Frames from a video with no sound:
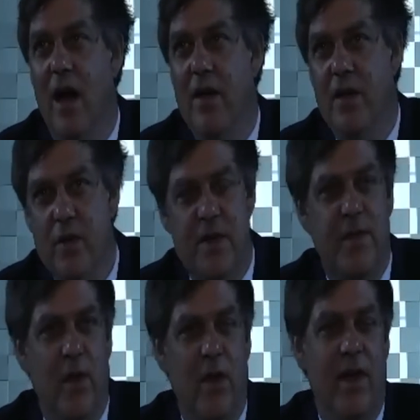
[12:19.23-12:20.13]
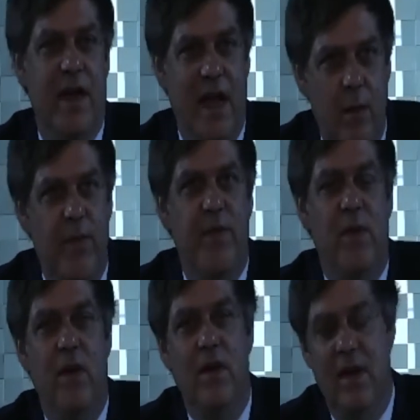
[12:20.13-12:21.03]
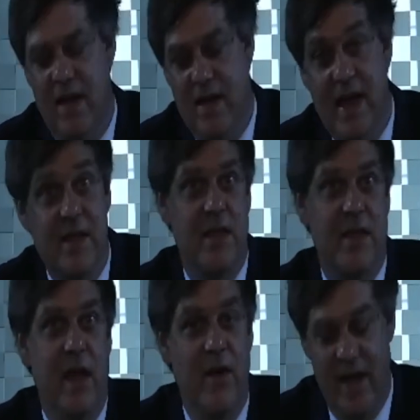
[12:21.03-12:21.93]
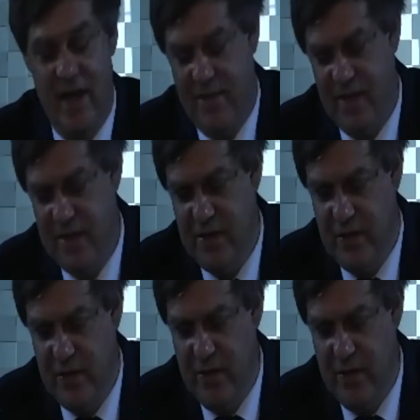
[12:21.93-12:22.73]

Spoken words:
useful and helpful and necessary even to